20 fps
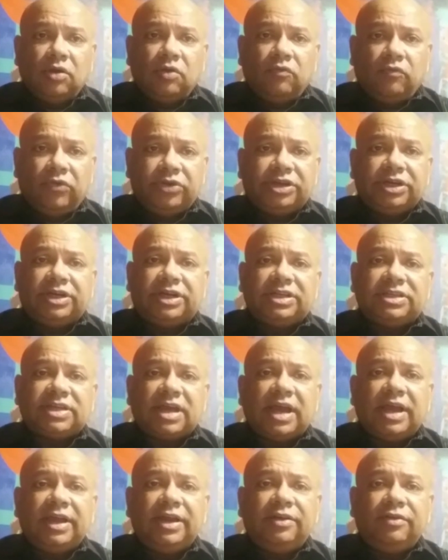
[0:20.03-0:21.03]
which are
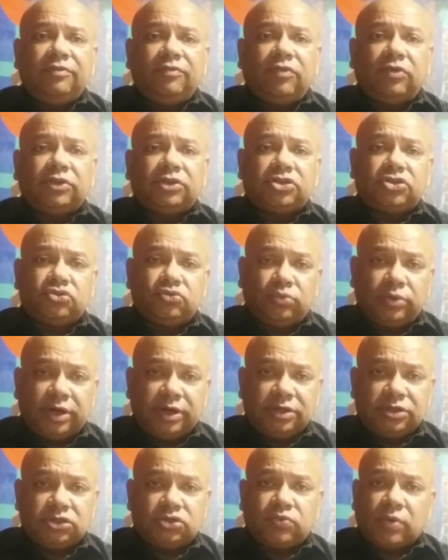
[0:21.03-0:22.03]
designed for the
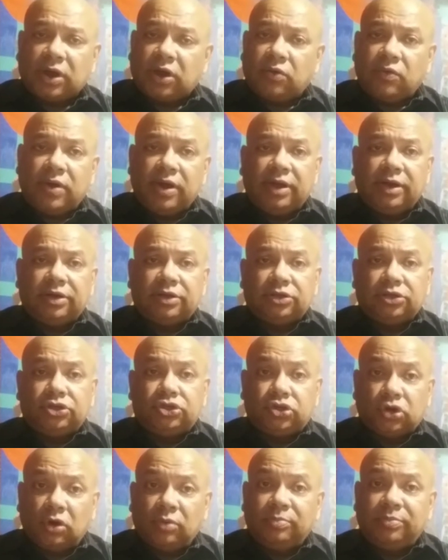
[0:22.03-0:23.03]
students to acquire
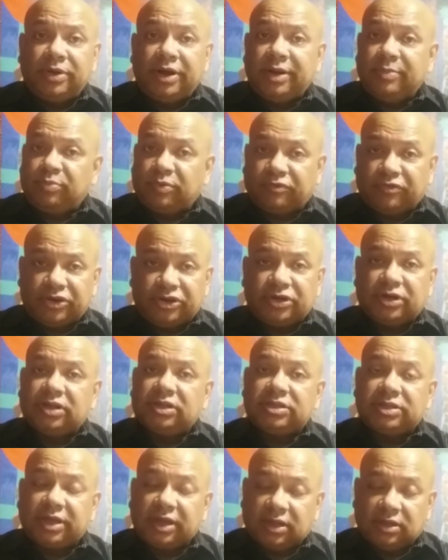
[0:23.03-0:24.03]
job-ready professional
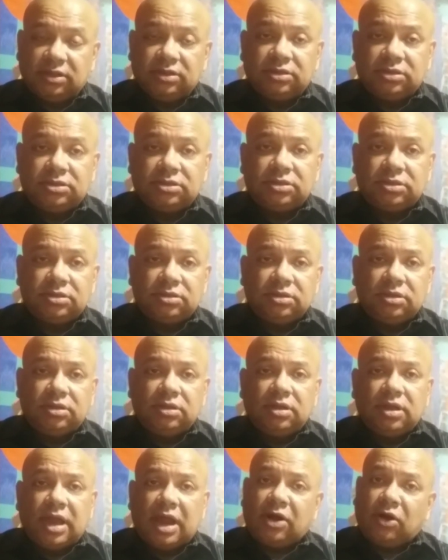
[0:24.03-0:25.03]
skills,
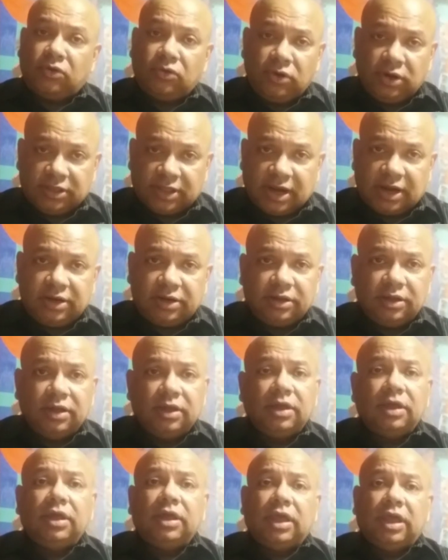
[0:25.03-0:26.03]
and not only that,
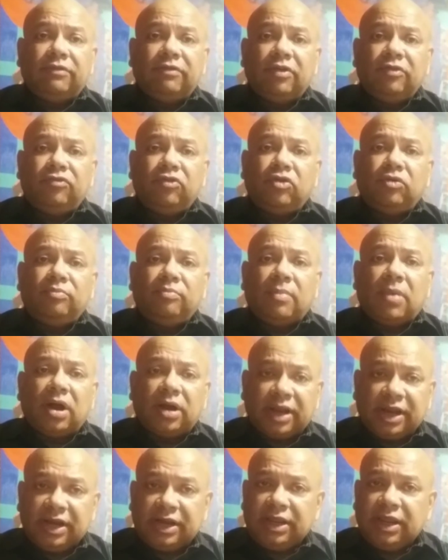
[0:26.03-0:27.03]
even for
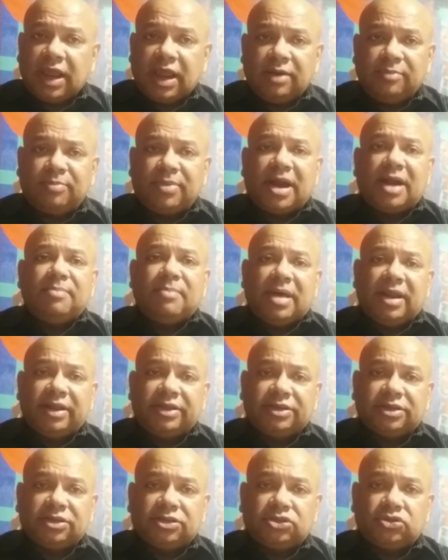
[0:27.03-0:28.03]
marketing and brand
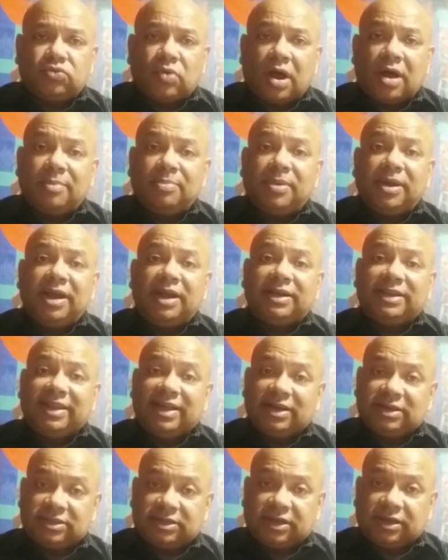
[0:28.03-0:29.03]
managers to upgrade
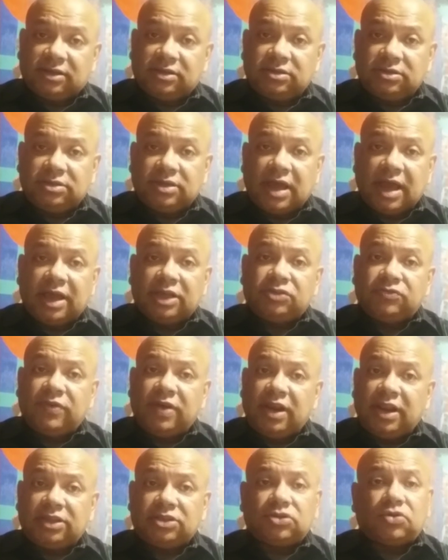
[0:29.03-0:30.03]
their skills, as
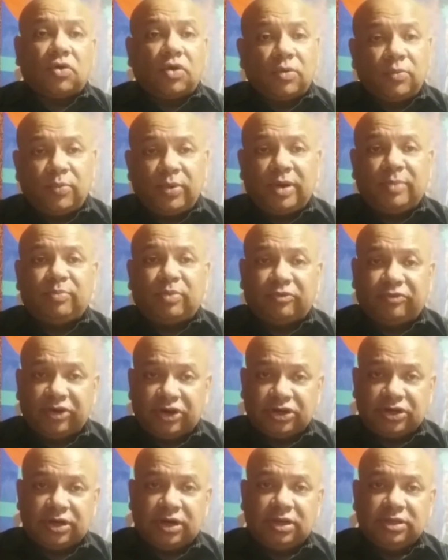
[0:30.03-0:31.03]
well as corporate
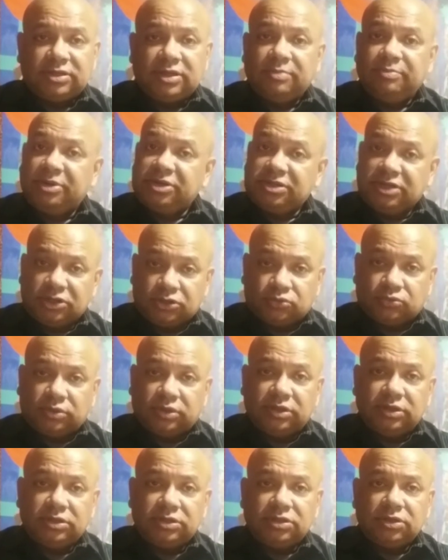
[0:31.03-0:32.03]
professionals and business
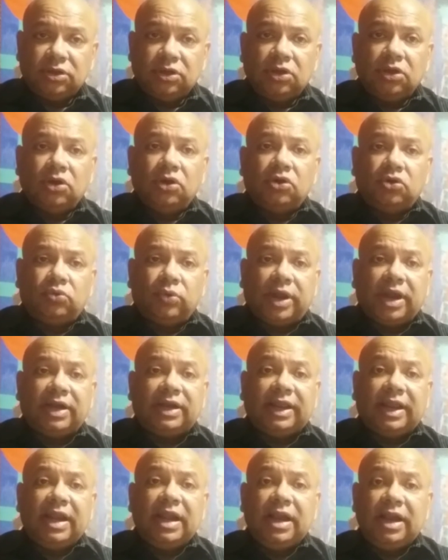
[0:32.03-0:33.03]
owners to
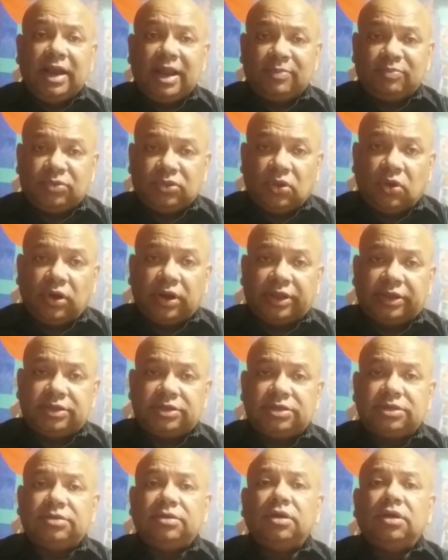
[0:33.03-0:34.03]
get in-depth
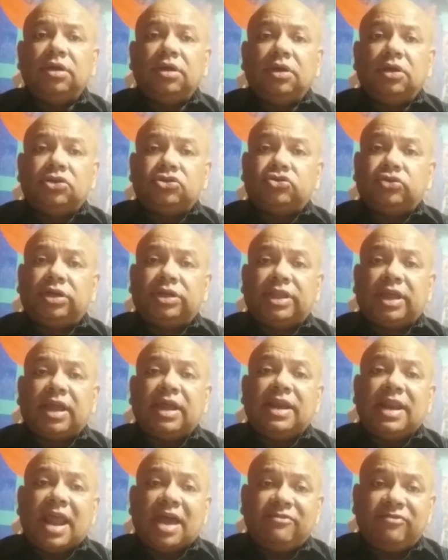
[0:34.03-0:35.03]
knowledge so that they
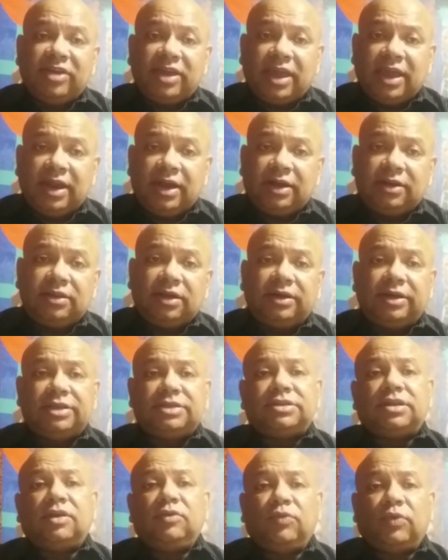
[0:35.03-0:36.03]
can navigate the
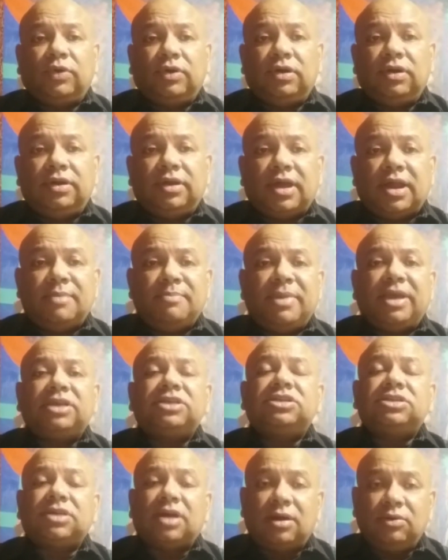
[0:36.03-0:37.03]
digital world and make
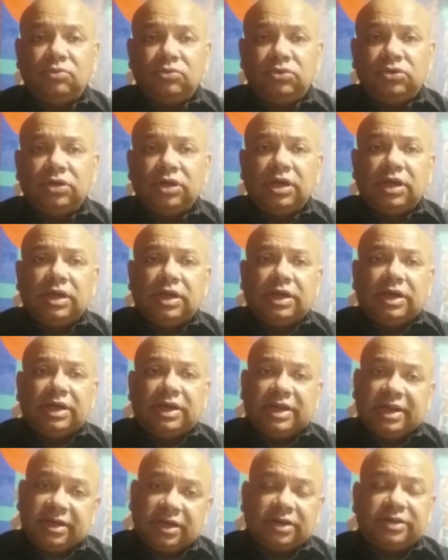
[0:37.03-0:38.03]
sound
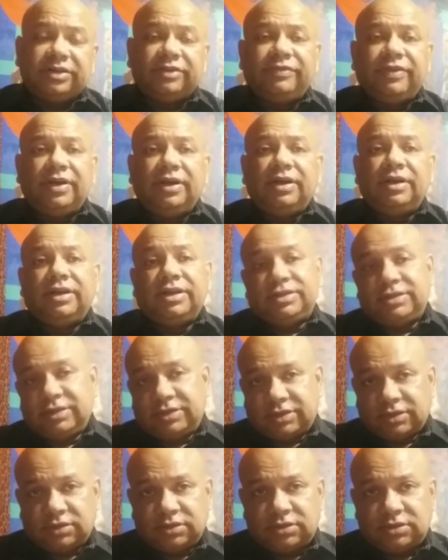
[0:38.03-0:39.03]
data-driven
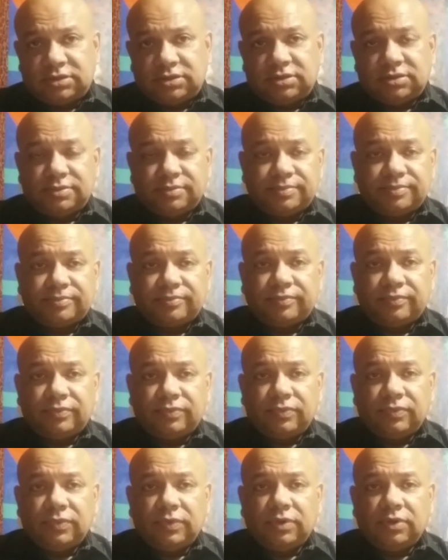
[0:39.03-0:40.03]
decisions.
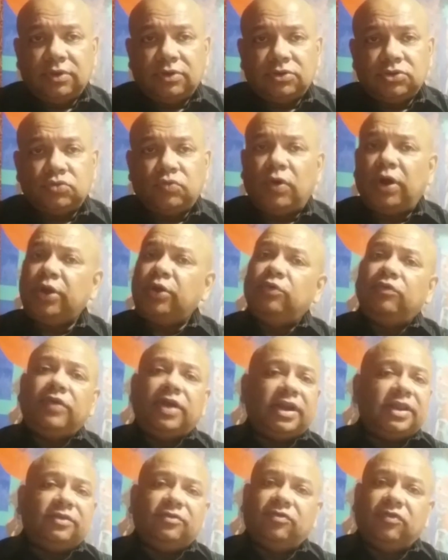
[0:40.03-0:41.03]
So what are you
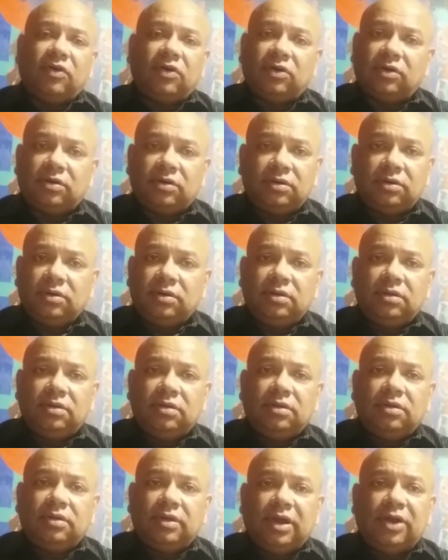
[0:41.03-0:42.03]
waiting for?
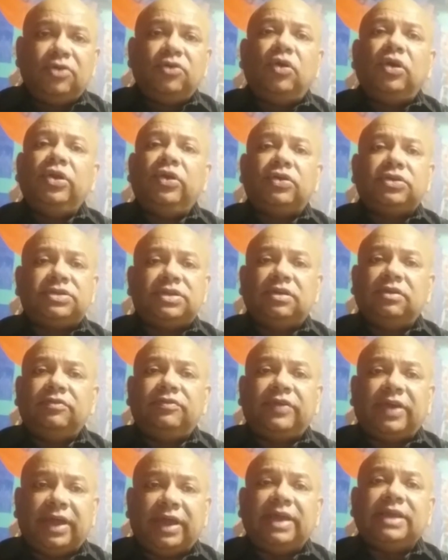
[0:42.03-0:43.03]
Enroll
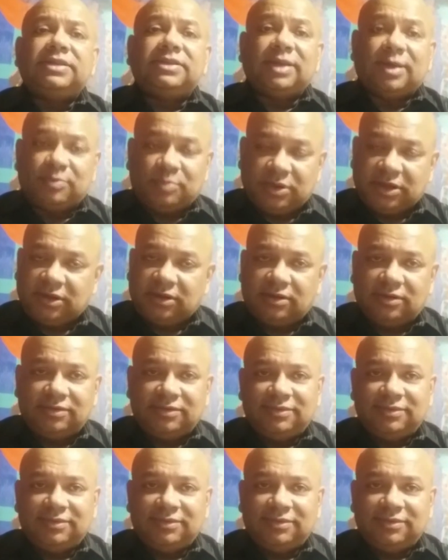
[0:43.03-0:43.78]
yourself ASAP.